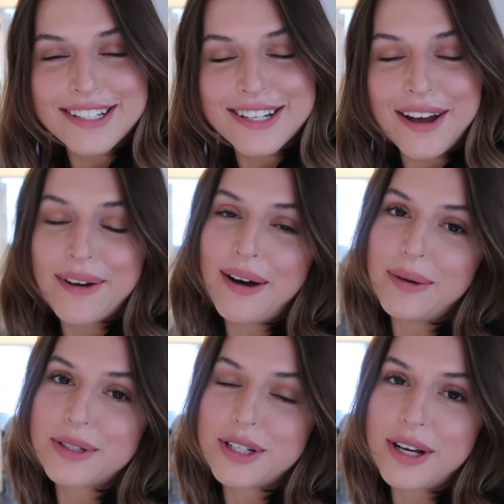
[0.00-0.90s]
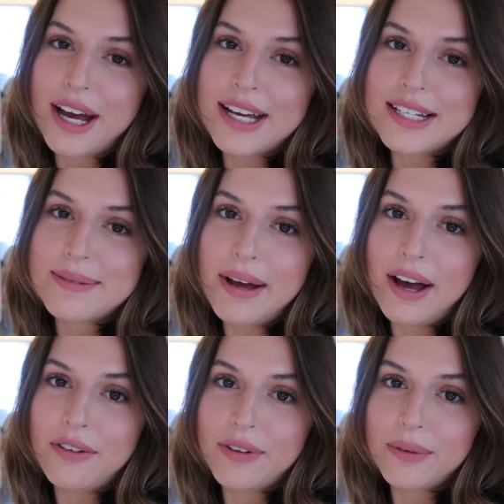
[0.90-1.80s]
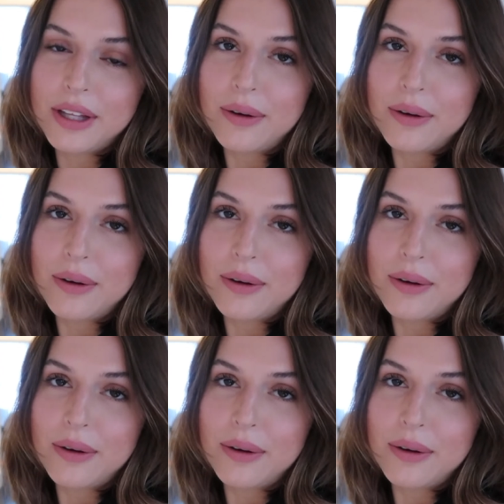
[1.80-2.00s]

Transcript: So I will show you guys my outfit really